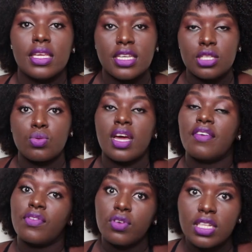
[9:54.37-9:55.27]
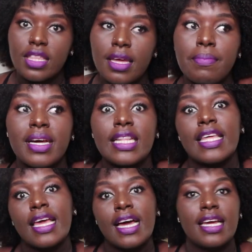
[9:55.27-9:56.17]
Yes, we have got them, but
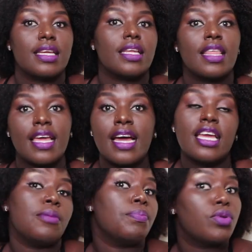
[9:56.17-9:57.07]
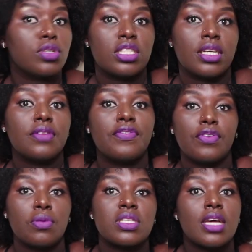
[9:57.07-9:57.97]
they are imported
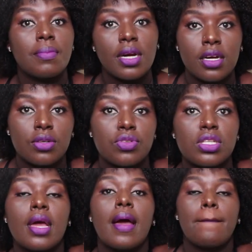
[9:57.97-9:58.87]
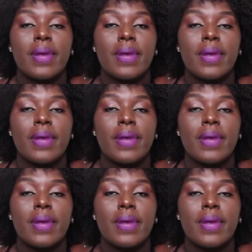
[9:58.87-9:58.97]
from some countries.